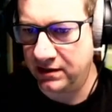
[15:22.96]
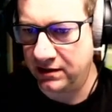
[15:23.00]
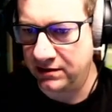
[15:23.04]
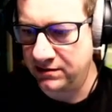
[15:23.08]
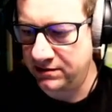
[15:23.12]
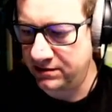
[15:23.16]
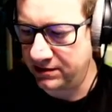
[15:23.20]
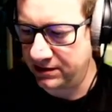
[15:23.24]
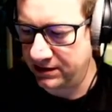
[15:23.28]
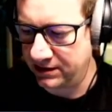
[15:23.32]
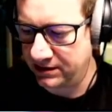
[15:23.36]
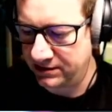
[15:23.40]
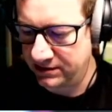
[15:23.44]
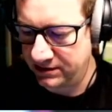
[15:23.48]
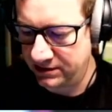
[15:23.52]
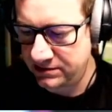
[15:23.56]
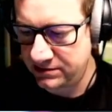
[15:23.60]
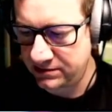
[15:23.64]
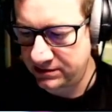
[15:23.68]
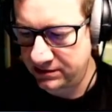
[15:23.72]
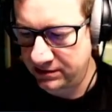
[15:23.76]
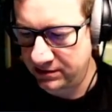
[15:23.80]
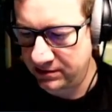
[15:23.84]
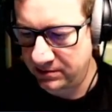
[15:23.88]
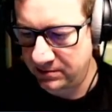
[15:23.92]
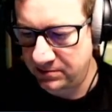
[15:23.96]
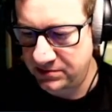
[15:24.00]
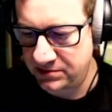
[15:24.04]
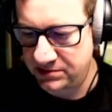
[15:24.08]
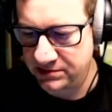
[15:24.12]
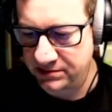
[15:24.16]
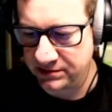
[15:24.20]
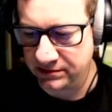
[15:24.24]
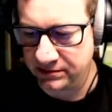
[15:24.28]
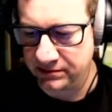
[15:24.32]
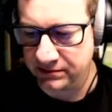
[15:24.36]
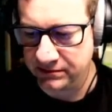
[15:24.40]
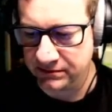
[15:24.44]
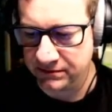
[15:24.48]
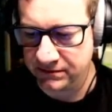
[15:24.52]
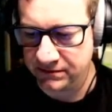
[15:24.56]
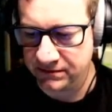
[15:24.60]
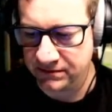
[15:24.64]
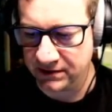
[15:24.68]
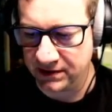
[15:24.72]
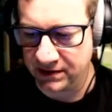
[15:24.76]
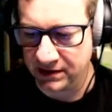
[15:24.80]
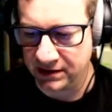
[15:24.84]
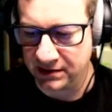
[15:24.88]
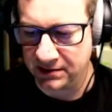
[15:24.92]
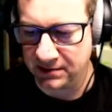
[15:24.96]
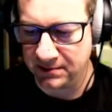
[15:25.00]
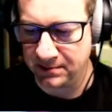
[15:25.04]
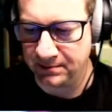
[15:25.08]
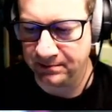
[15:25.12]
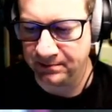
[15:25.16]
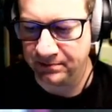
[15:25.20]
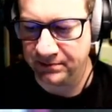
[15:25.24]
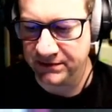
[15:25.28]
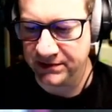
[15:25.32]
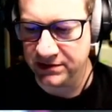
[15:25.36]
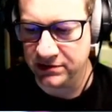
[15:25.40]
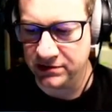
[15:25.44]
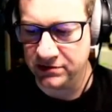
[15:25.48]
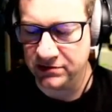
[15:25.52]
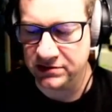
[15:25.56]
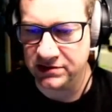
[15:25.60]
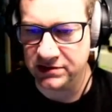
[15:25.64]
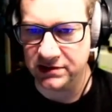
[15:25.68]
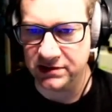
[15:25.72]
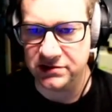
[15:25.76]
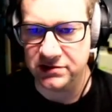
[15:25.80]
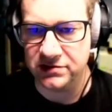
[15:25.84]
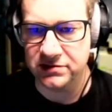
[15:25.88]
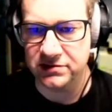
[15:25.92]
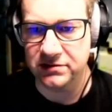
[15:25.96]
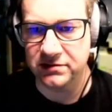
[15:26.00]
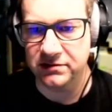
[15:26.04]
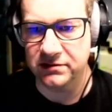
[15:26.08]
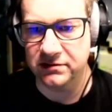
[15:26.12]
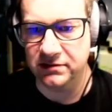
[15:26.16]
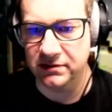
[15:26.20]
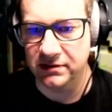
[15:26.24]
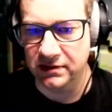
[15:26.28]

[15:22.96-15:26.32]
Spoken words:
And then in terms of usage,